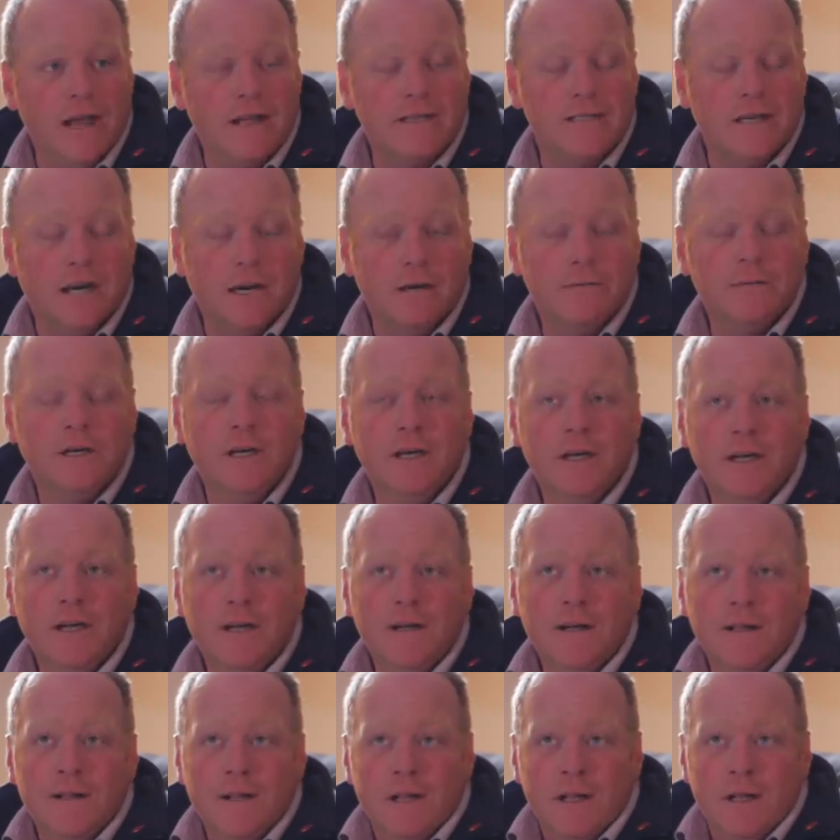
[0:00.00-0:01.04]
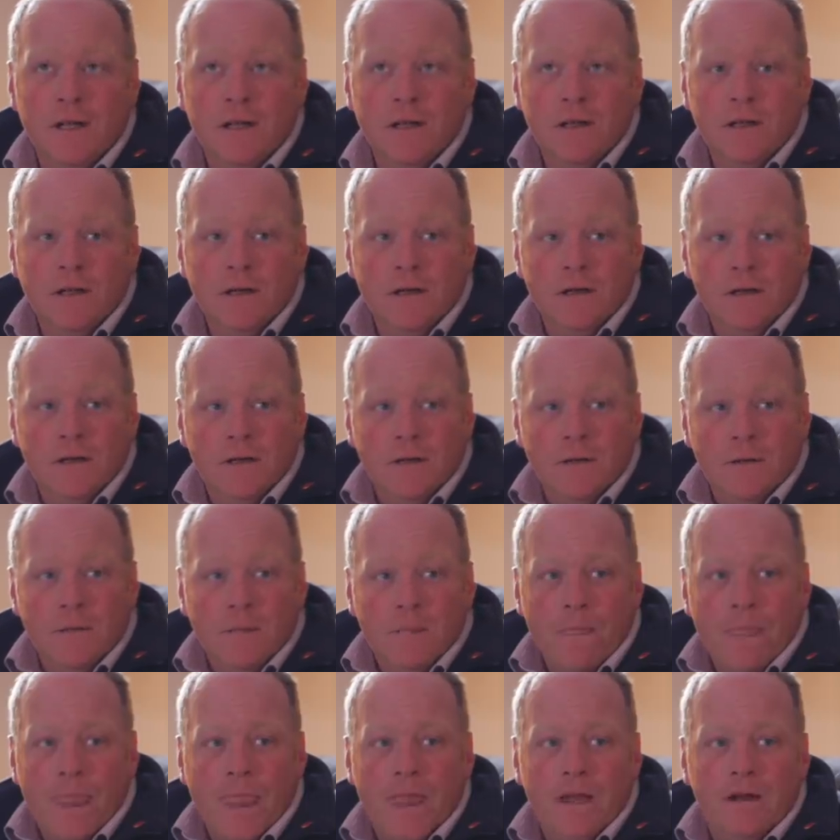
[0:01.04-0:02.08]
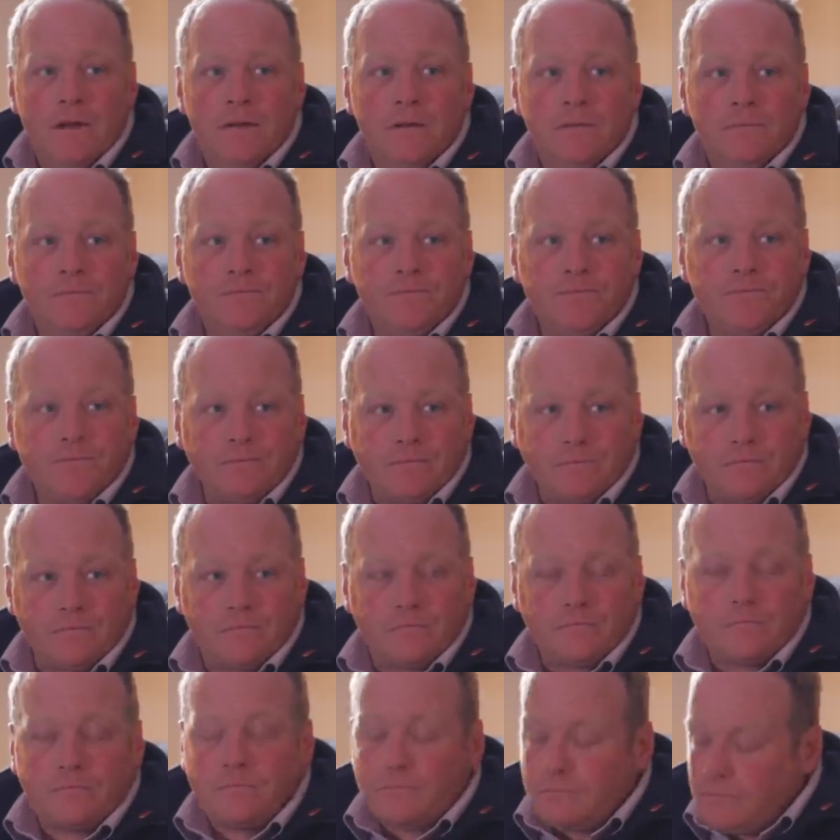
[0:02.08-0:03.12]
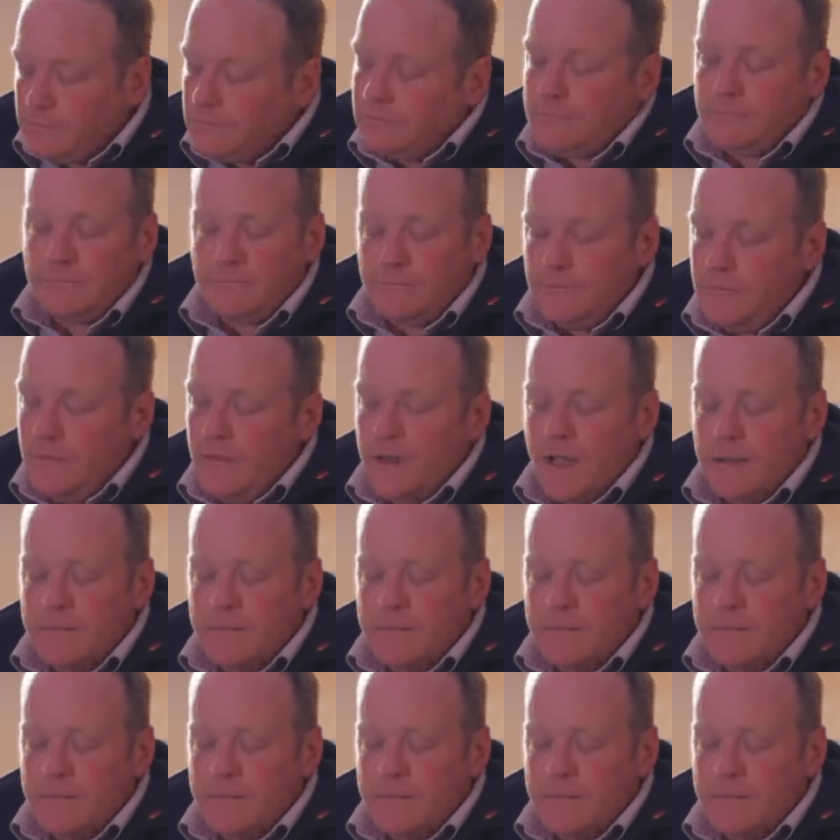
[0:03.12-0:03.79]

let up and all the organisations are working together properly. I mean, there's